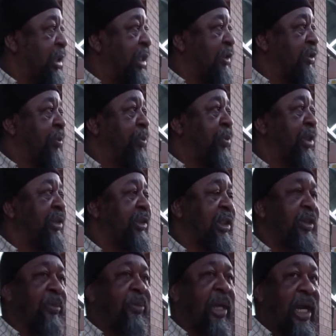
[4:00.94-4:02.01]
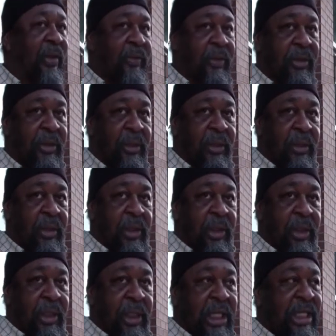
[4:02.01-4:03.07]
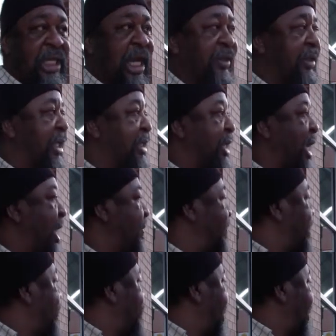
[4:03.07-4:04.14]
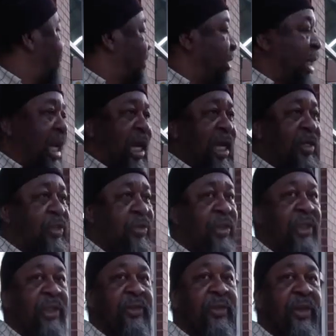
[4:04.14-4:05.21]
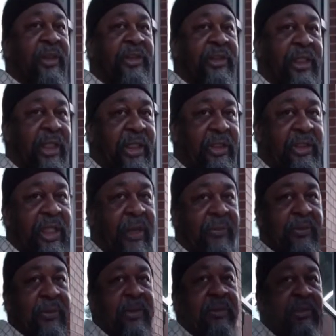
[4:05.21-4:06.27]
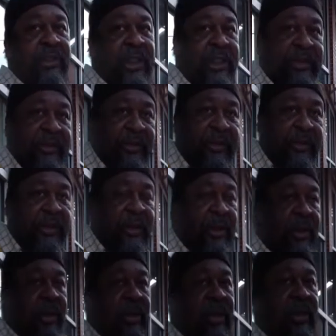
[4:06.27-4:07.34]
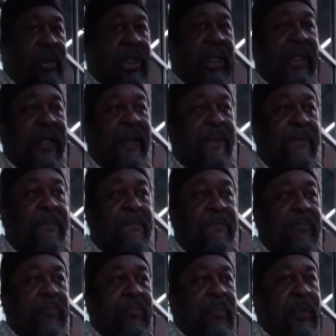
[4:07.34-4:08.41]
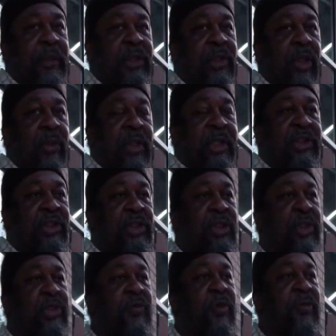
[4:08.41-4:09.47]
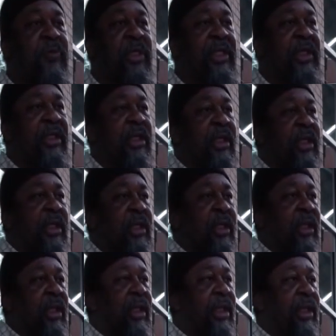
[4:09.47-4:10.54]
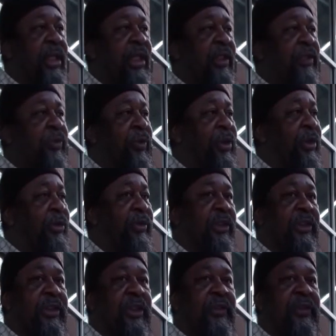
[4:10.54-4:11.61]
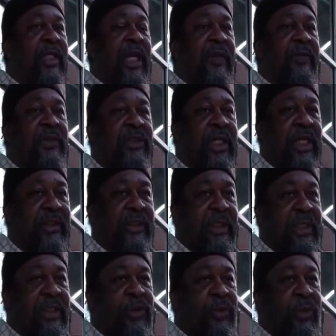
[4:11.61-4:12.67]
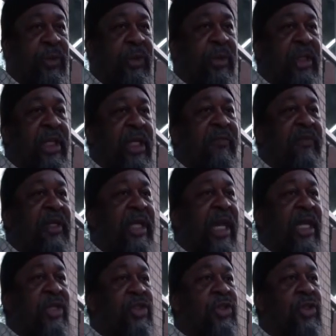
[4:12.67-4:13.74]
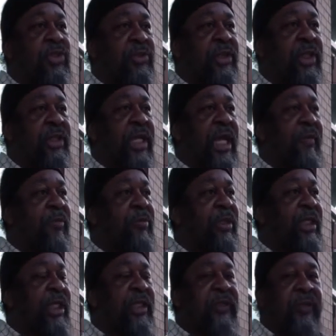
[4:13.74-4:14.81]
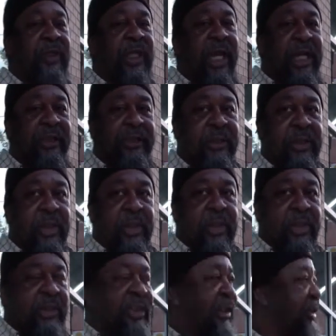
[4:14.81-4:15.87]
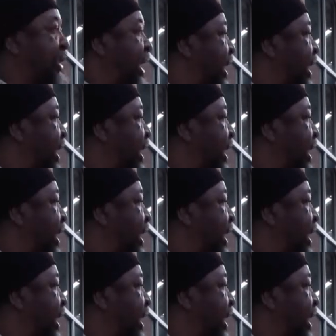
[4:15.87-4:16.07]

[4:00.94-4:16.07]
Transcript: He's a prince of the power. He got that name when he wrestled the angel in the 32nd chapter of Genesis. Okay? So his children would be uh, Israel, since his name was changed to Israel, if he had children, their name would be Israelites. Just